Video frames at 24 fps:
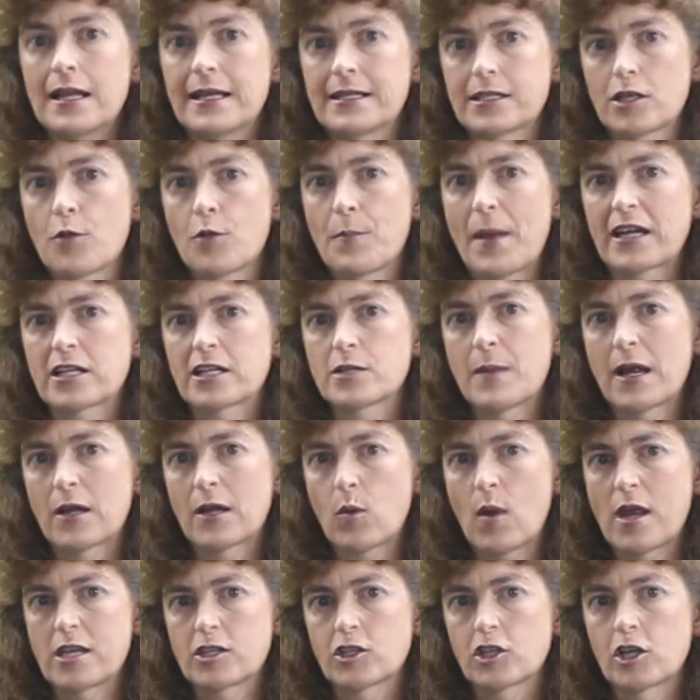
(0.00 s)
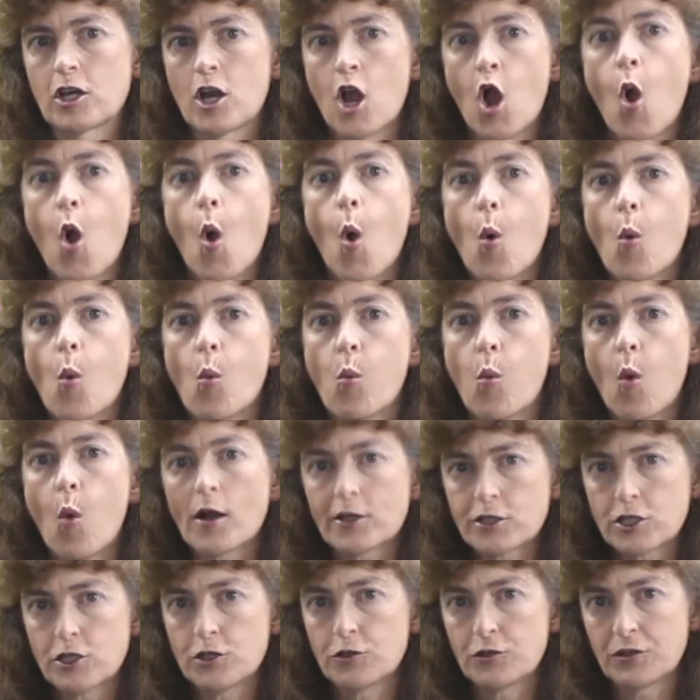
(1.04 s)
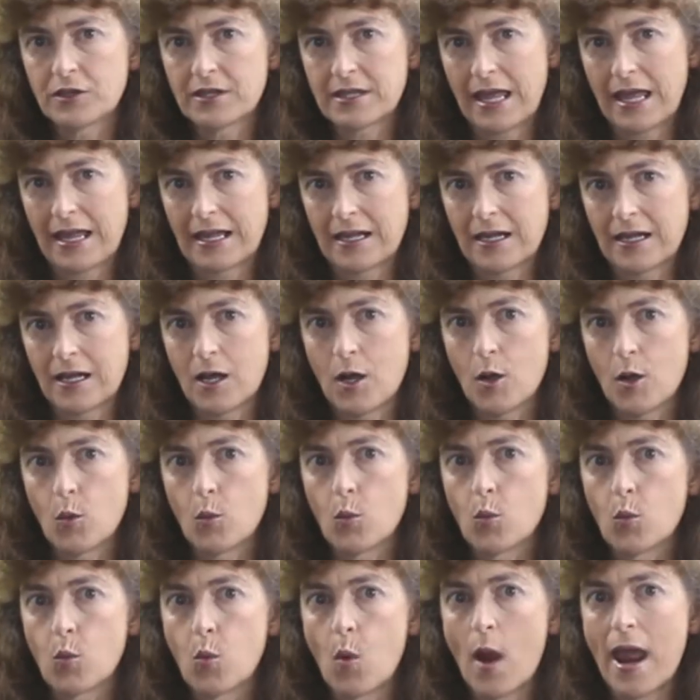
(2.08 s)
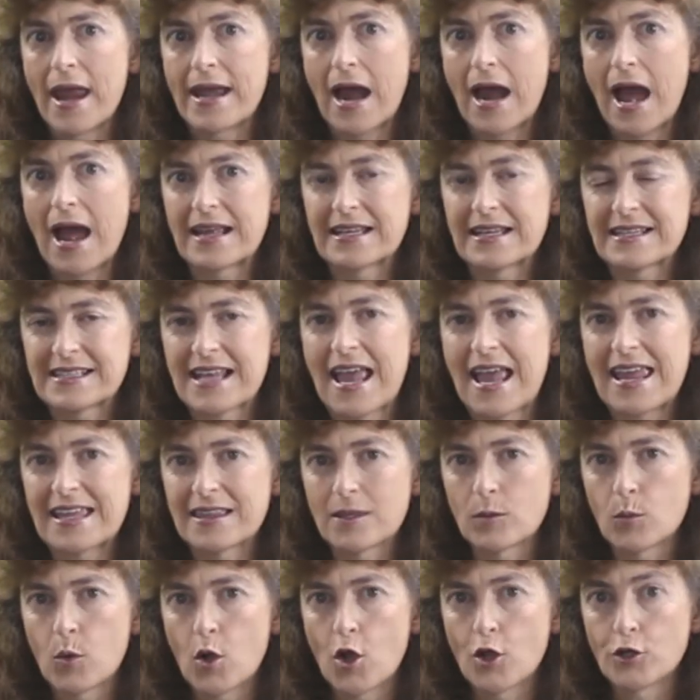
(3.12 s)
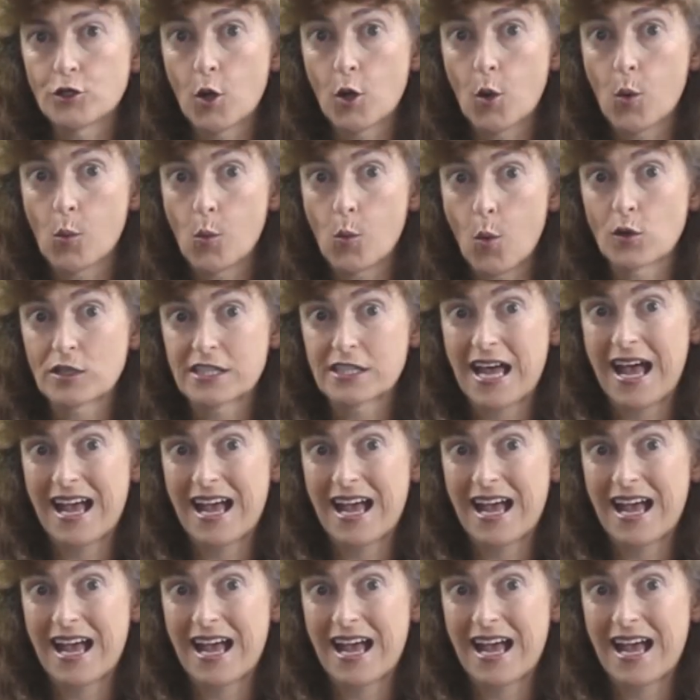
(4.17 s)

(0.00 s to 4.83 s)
go back to my question. What do you think when I say the word water?